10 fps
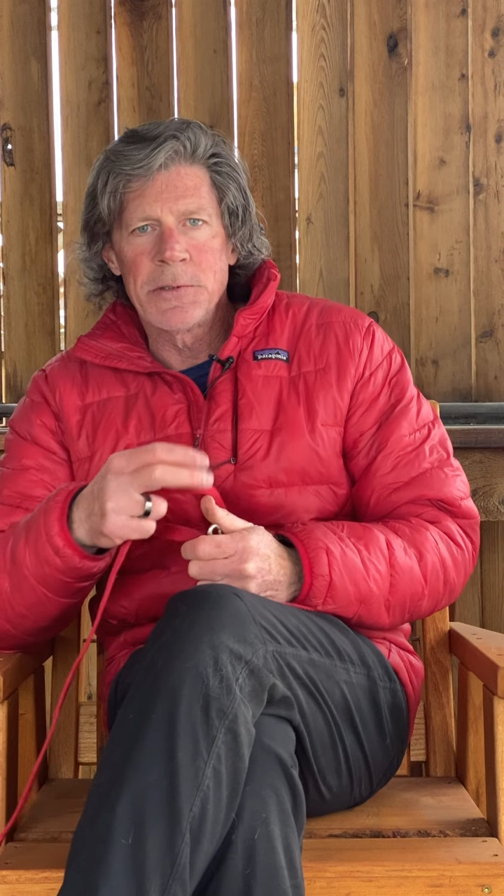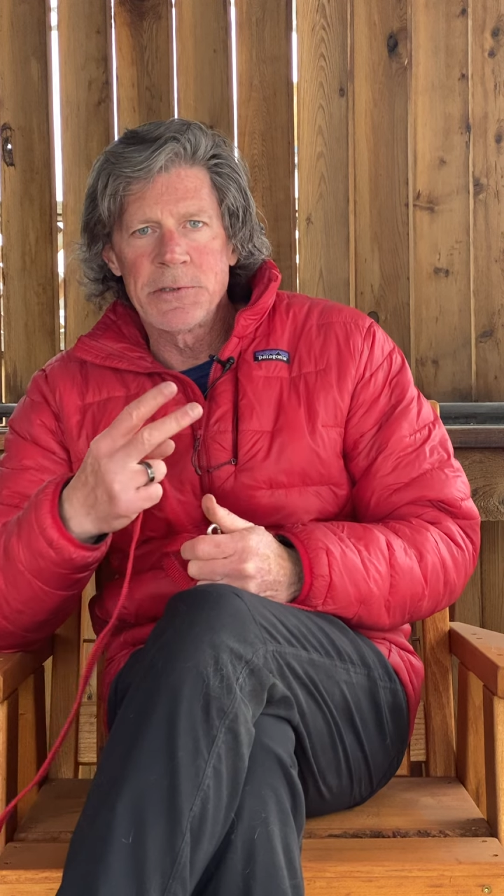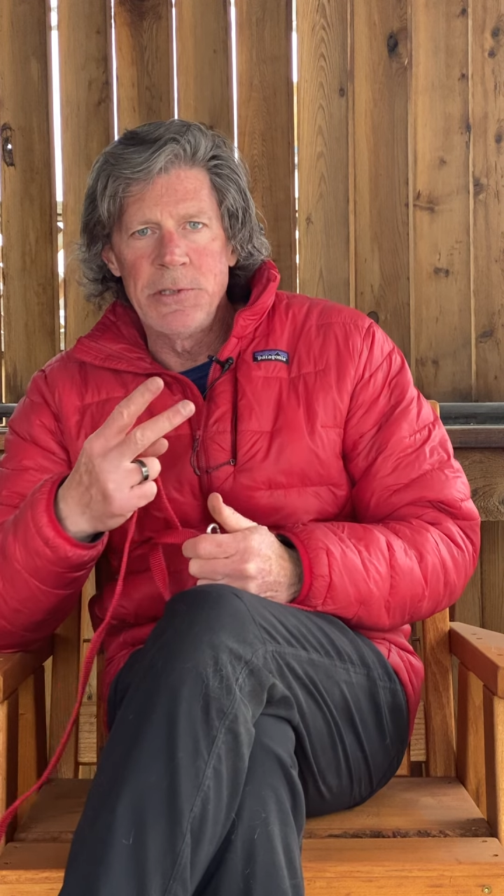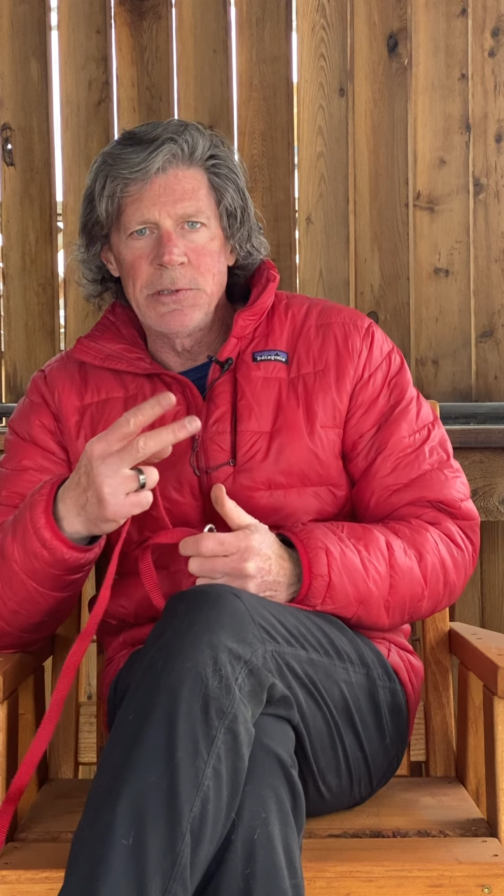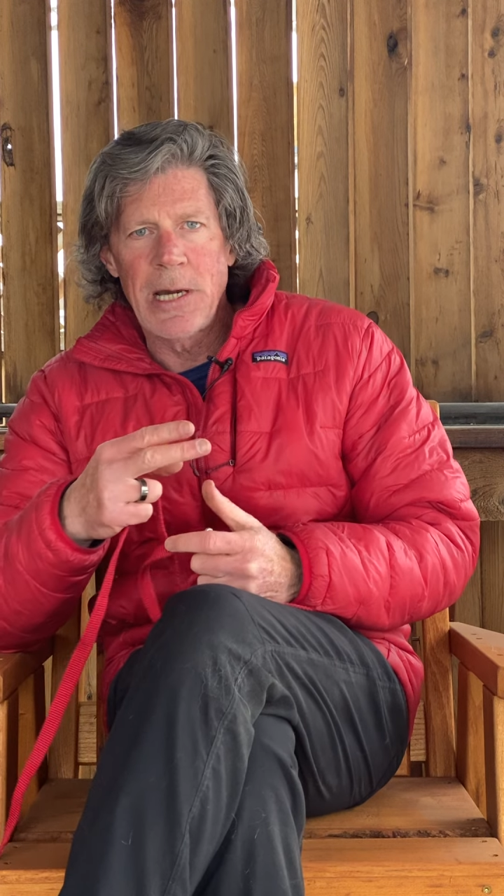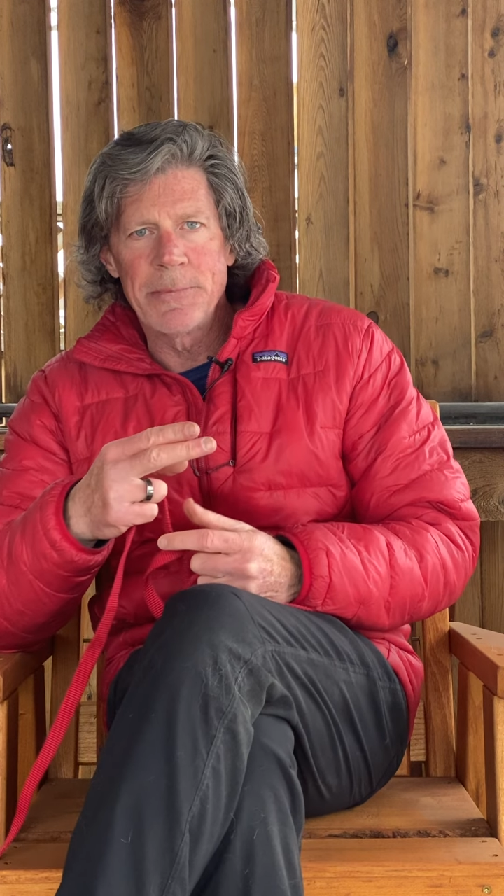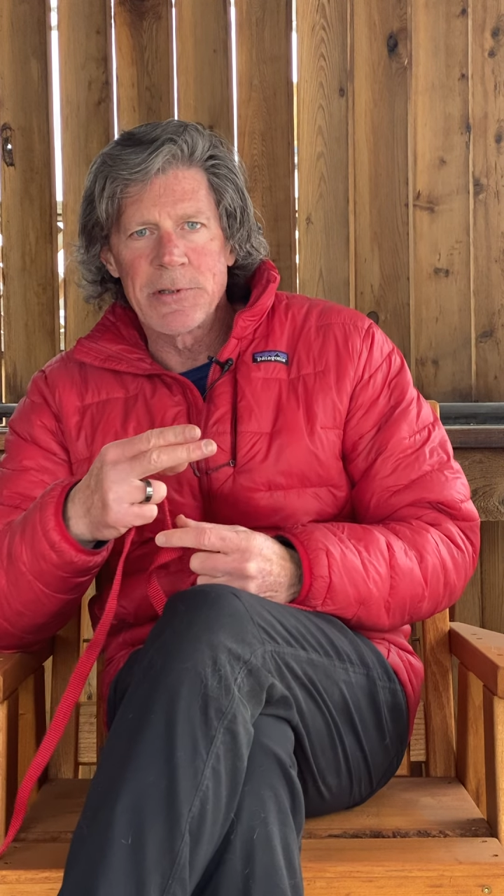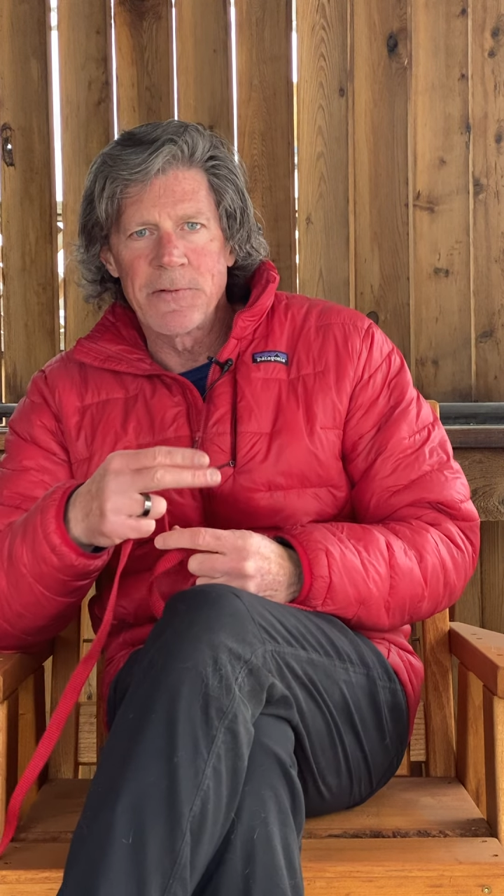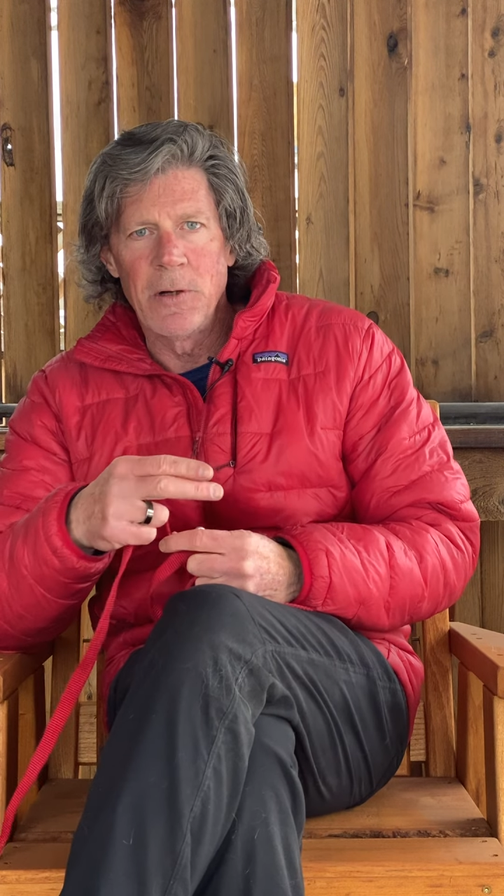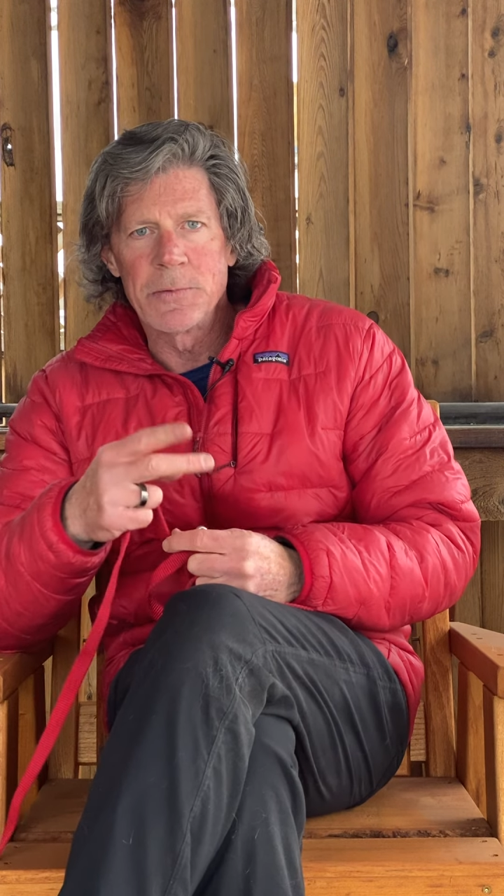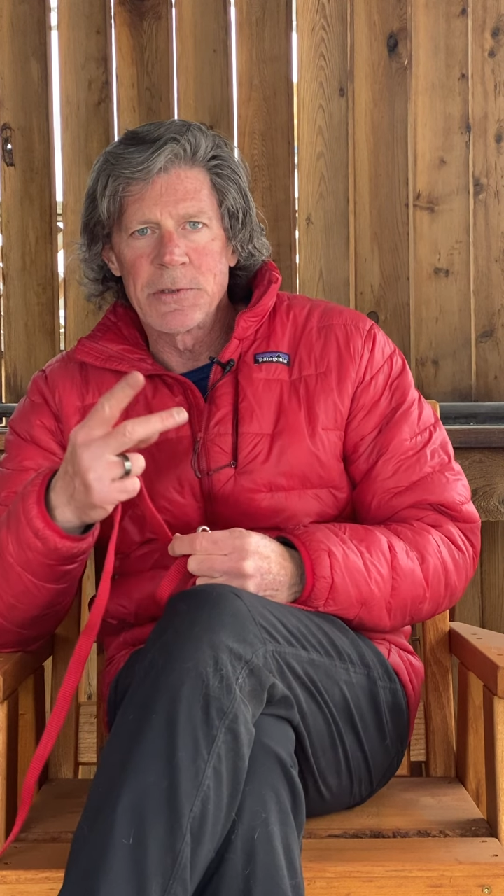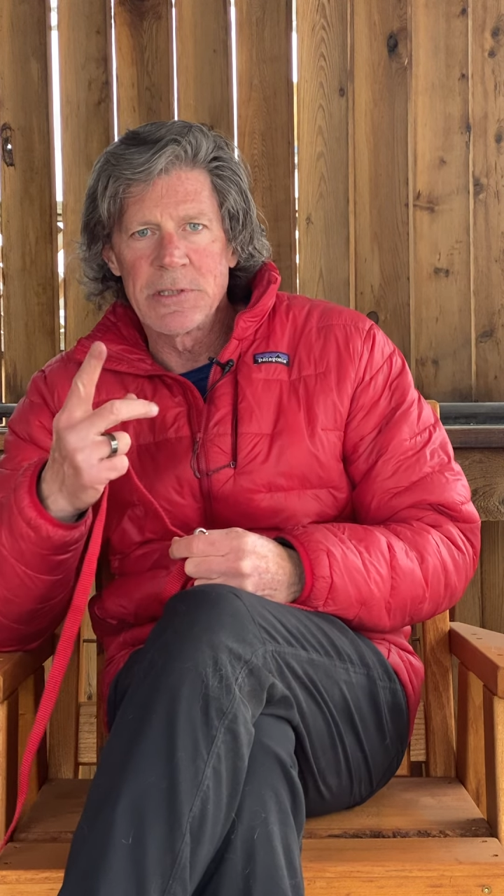there's two types of ropes.